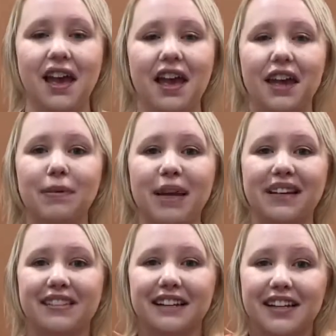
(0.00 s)
and by
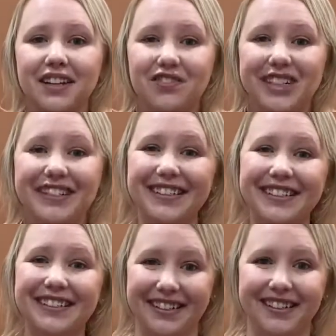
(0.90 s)
sitting real
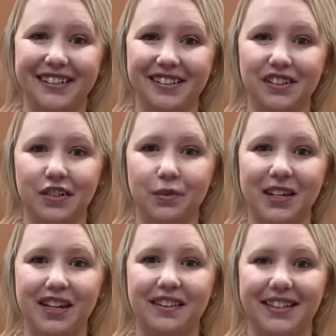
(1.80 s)
still so we
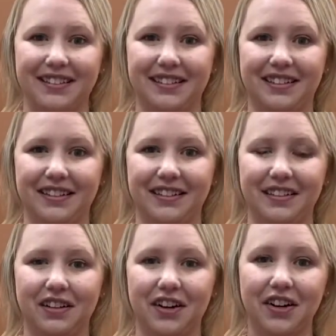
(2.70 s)
can listen.
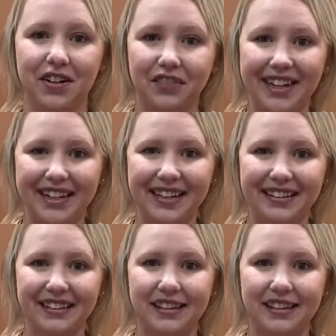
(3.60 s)
Are you ready?